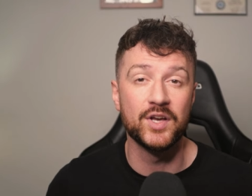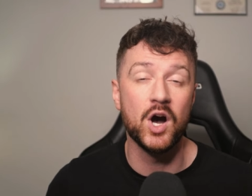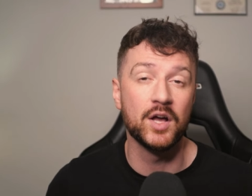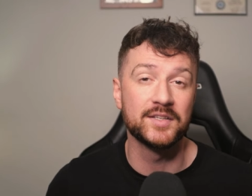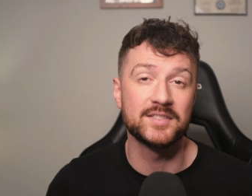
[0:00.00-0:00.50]

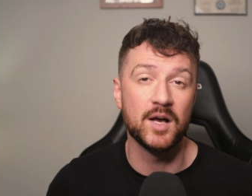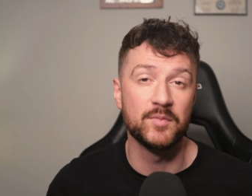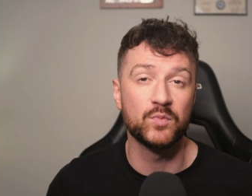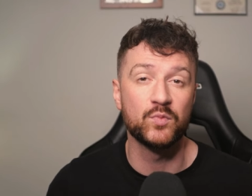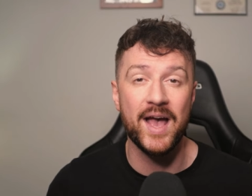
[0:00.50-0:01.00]

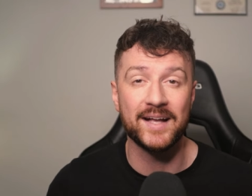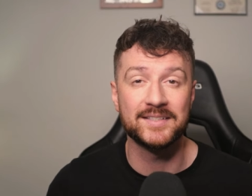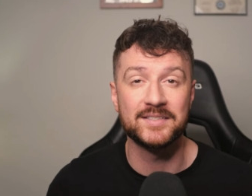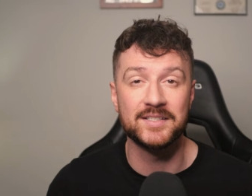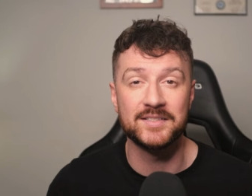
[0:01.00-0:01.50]
un-Islamic
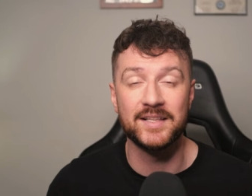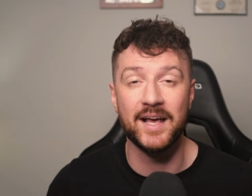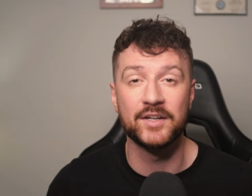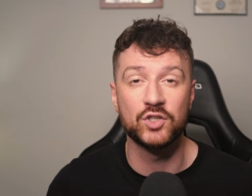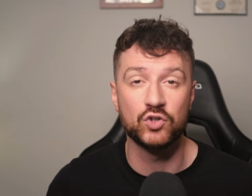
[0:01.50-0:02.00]
practices
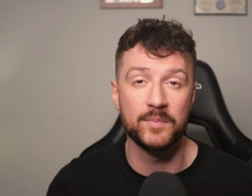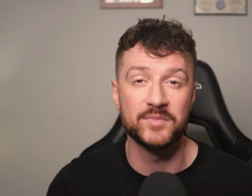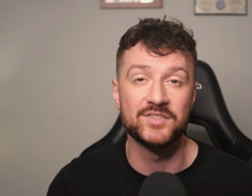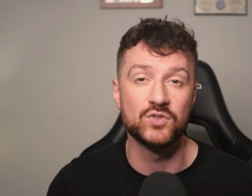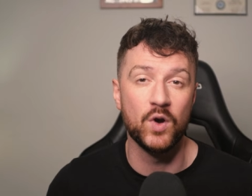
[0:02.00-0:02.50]
that had
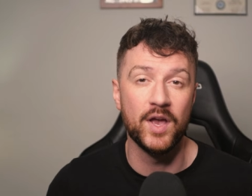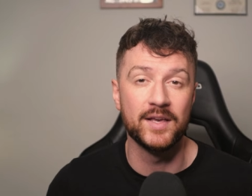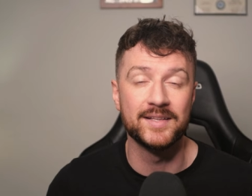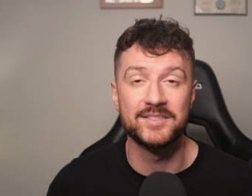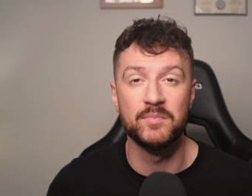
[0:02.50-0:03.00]
crept its way
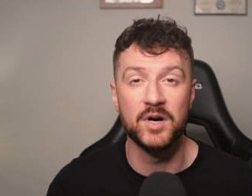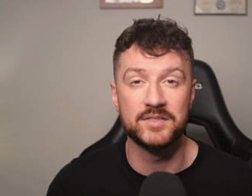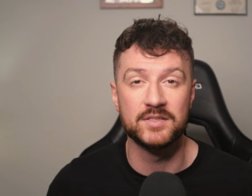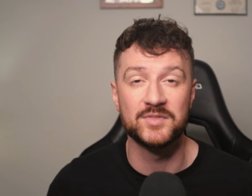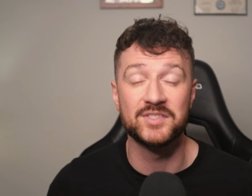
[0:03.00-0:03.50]
into
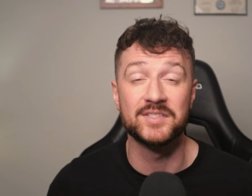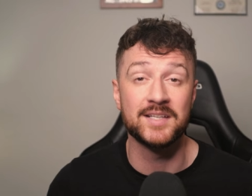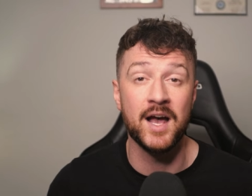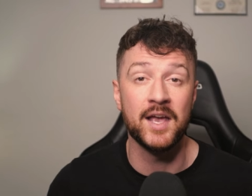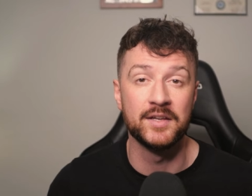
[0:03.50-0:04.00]
Muslim
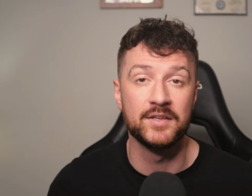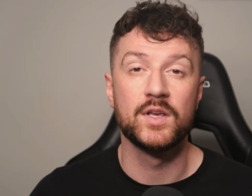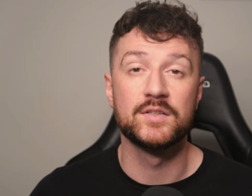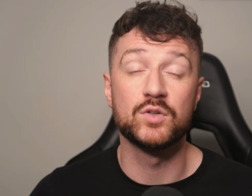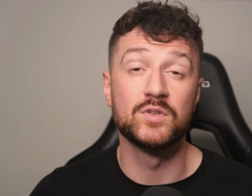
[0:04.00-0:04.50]
society.
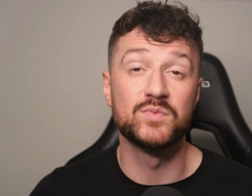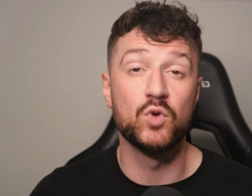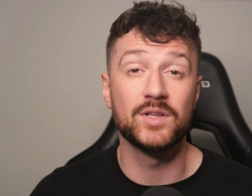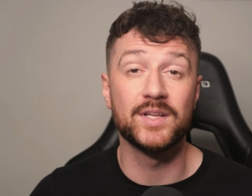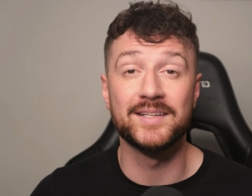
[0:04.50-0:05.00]
So it was
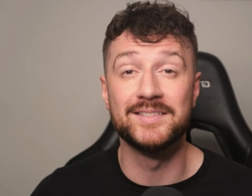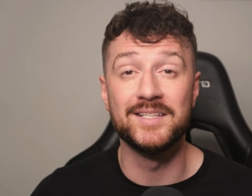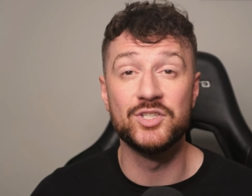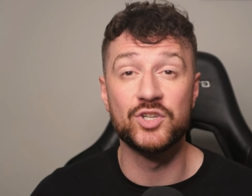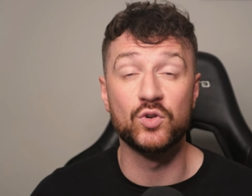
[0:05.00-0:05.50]
more like a
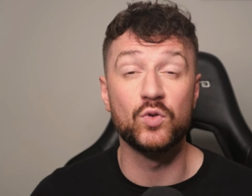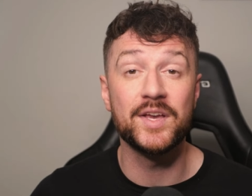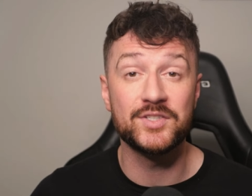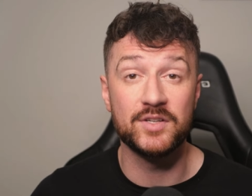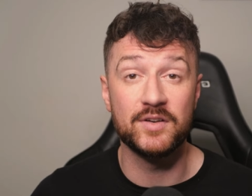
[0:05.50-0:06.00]

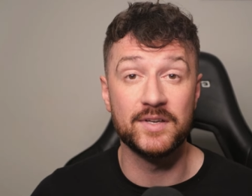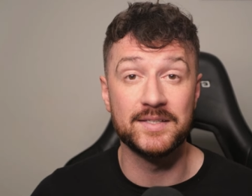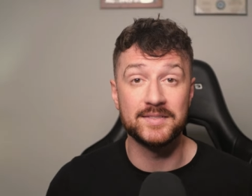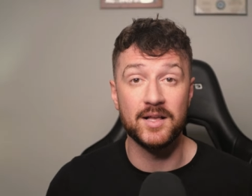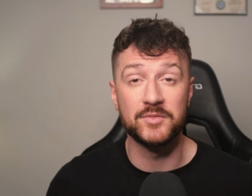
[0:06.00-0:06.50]
degeneration of
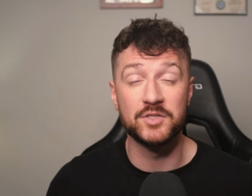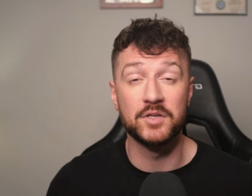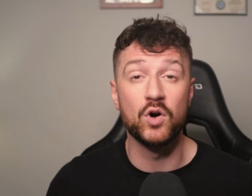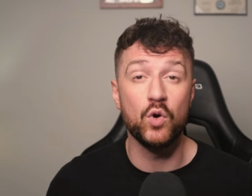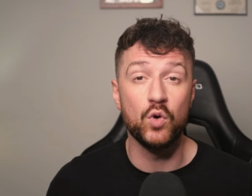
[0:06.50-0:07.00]
Islam to
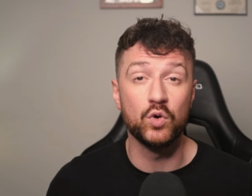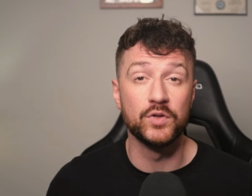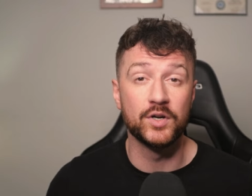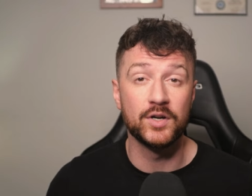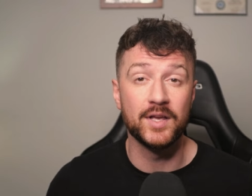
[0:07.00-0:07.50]
an
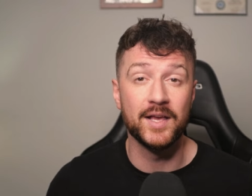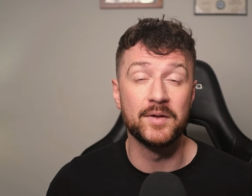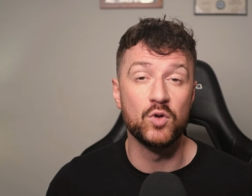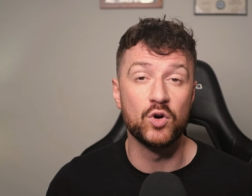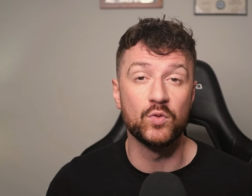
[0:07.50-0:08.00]
older
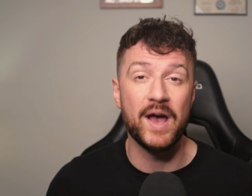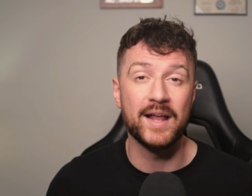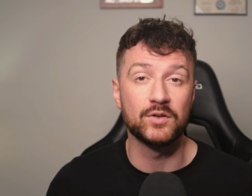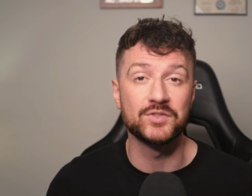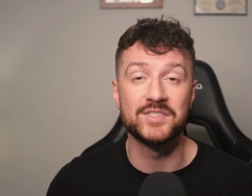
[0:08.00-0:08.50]
and more
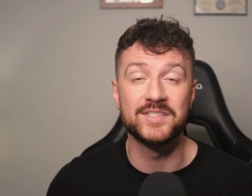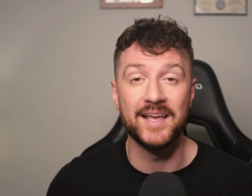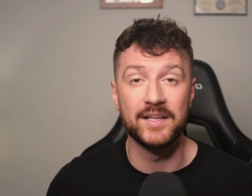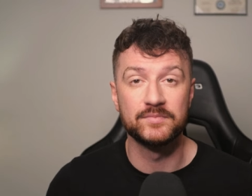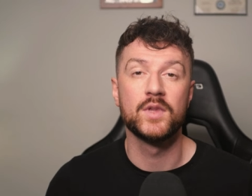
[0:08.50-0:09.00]
radical
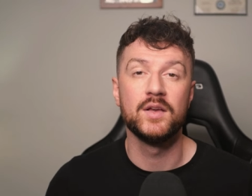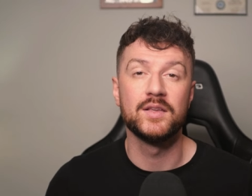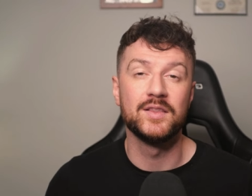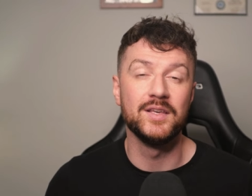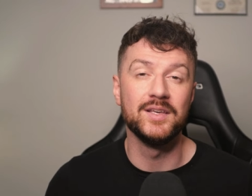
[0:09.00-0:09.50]
state.
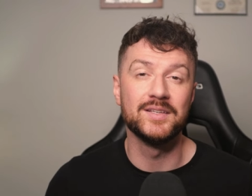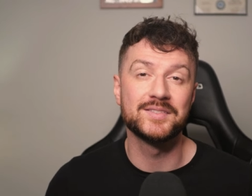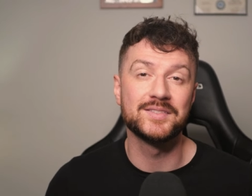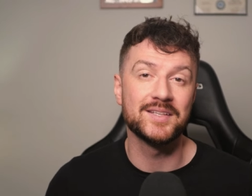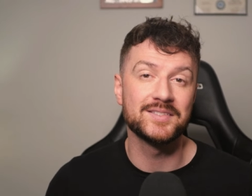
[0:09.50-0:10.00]
The
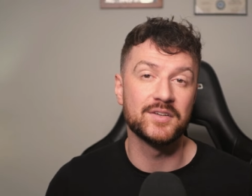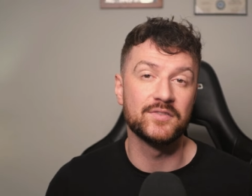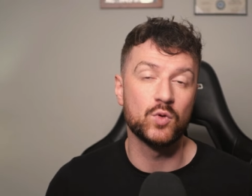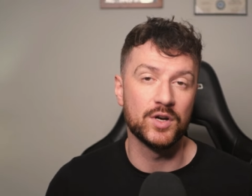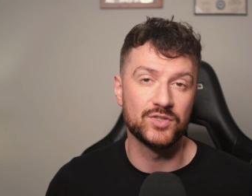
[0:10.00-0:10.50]

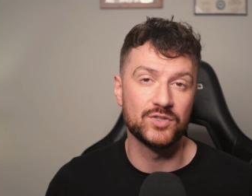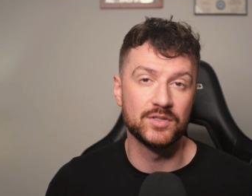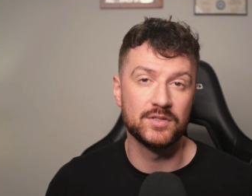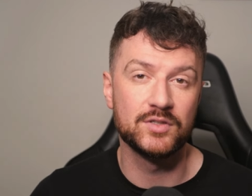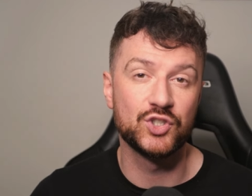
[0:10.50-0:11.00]
sensitive
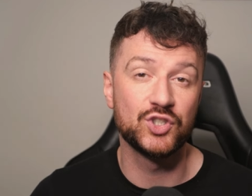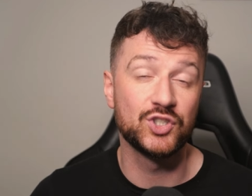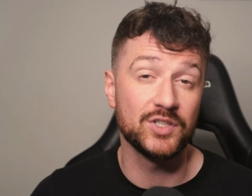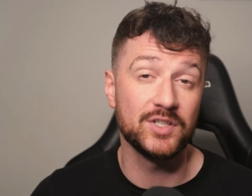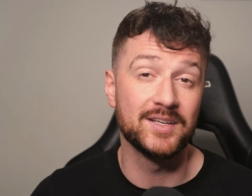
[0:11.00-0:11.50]
question,
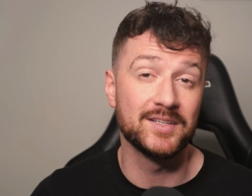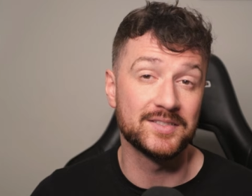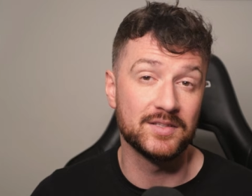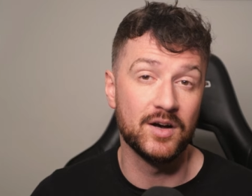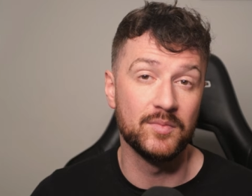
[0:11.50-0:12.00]
should
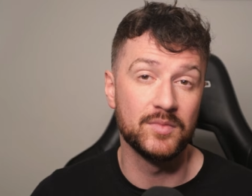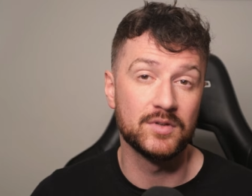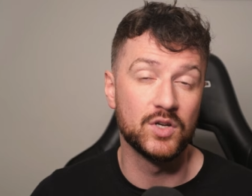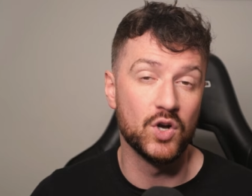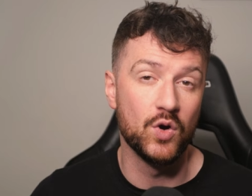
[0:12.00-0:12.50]
Islam
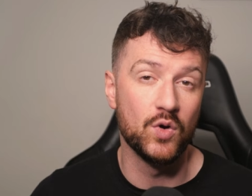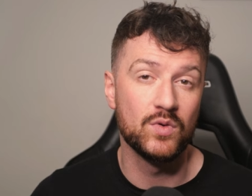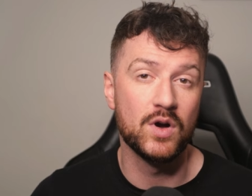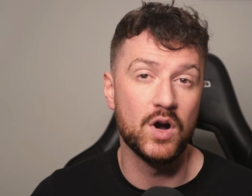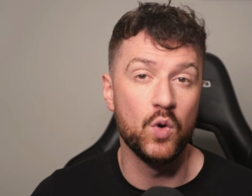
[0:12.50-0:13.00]
go
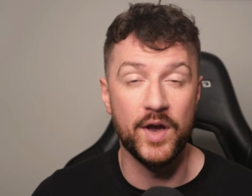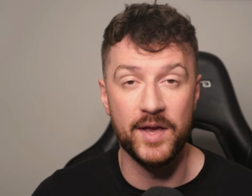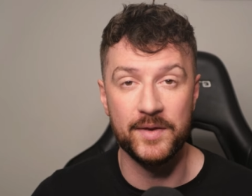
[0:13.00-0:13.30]
away?